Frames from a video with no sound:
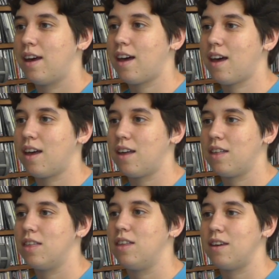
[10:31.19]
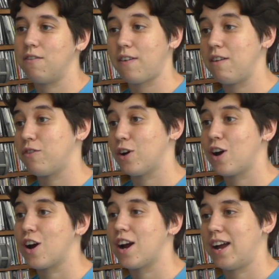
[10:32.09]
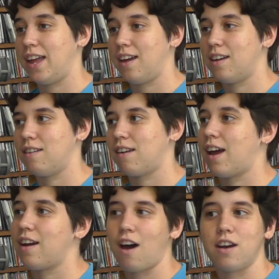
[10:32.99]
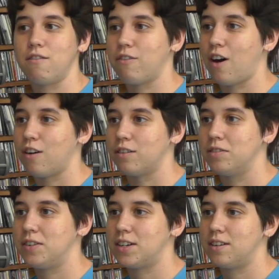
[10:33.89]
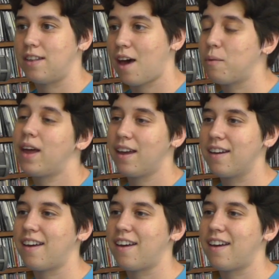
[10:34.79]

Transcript: the Fight for Her, and I got involved that way.